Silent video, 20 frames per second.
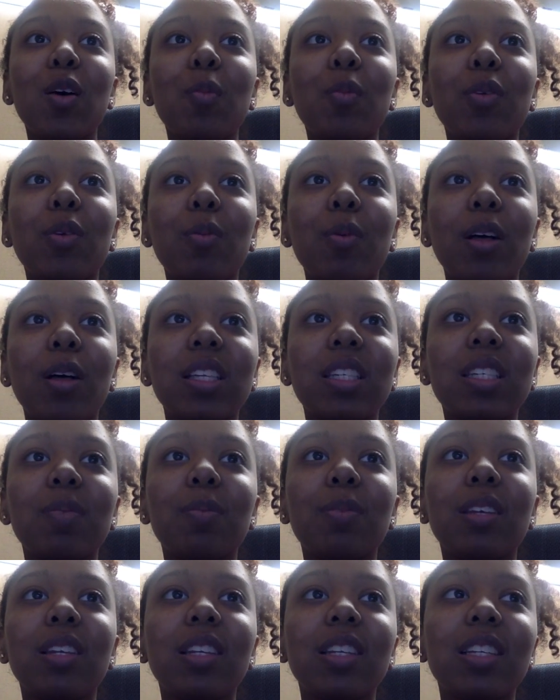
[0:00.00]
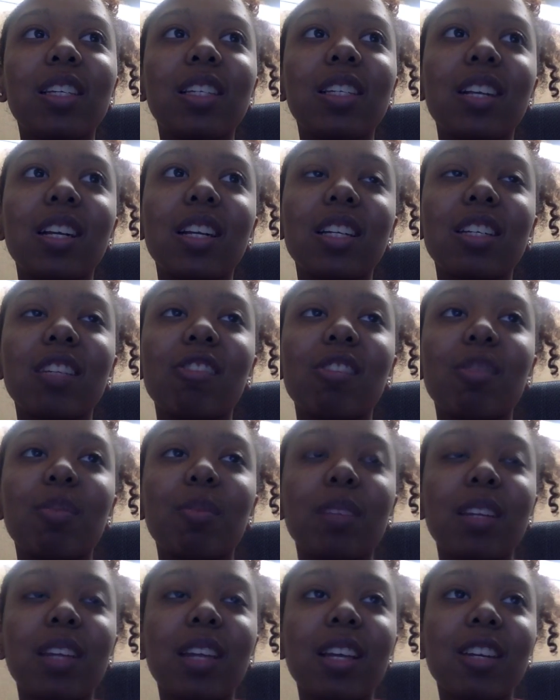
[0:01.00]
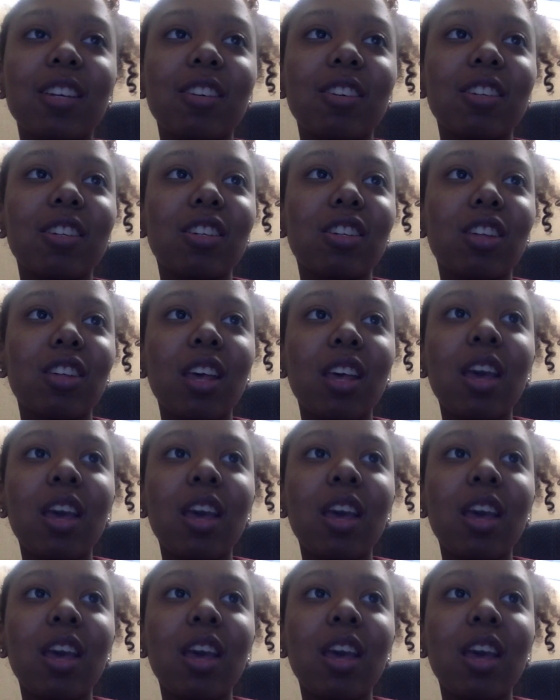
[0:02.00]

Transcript: but the possibilities are extremely dangerous.